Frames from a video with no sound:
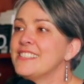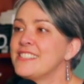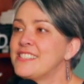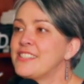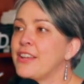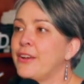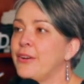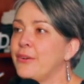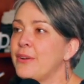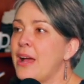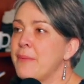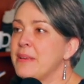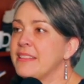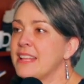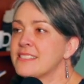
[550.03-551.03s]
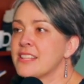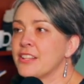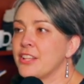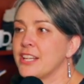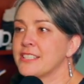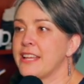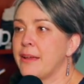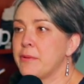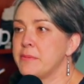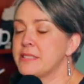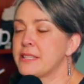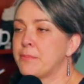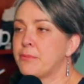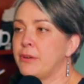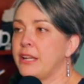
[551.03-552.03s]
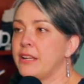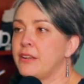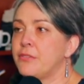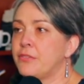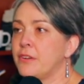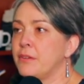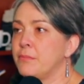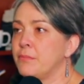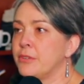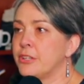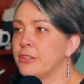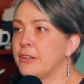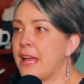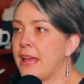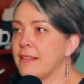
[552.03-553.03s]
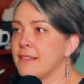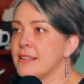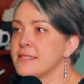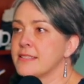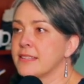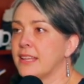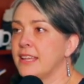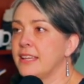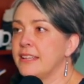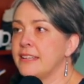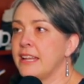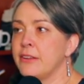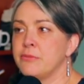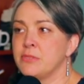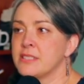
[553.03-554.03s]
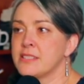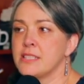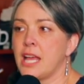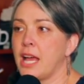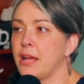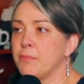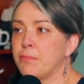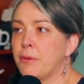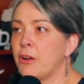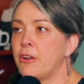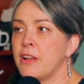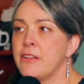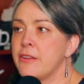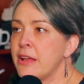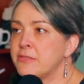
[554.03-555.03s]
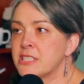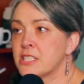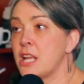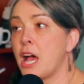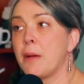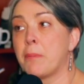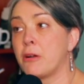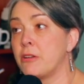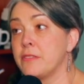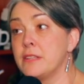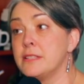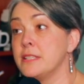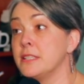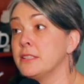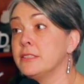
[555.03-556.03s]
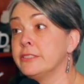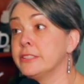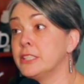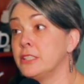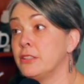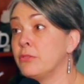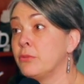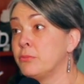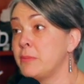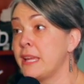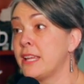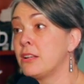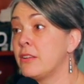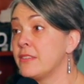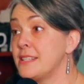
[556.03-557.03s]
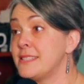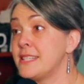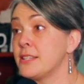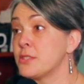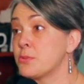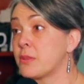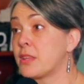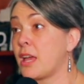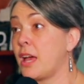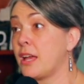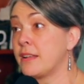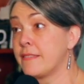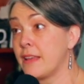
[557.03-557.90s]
So I mean, that's a long time to be separated from your adolescent kid. It yeah. was not oh part. That was not part of the deal. You know, yeah. making all these deals with God.